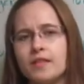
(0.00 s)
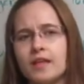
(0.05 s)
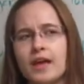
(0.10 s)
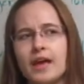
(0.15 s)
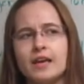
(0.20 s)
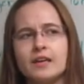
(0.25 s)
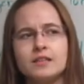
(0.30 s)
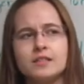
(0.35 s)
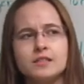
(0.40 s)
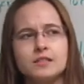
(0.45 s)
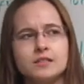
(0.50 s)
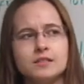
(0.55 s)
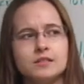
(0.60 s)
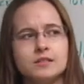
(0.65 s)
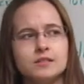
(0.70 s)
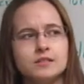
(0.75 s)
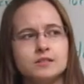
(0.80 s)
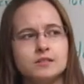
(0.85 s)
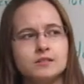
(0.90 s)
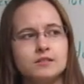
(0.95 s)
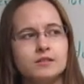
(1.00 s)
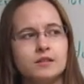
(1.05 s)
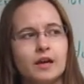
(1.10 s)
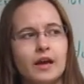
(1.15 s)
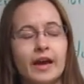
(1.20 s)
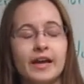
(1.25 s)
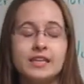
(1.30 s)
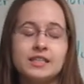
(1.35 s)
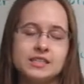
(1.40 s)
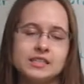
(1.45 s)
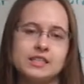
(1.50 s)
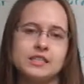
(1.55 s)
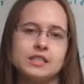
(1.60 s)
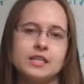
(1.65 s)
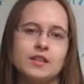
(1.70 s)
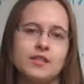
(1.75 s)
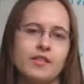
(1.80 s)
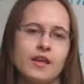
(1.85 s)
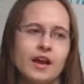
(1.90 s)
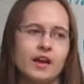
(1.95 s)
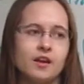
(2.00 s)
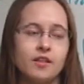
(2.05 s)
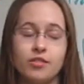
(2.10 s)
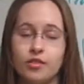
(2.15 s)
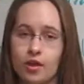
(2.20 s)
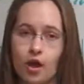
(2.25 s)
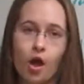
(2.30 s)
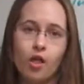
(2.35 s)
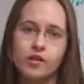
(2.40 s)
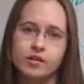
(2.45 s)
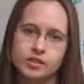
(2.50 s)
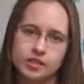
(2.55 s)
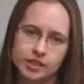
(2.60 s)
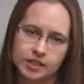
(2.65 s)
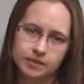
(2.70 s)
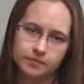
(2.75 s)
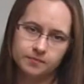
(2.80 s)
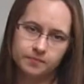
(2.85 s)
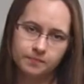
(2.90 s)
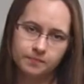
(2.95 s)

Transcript: that idea, that theology.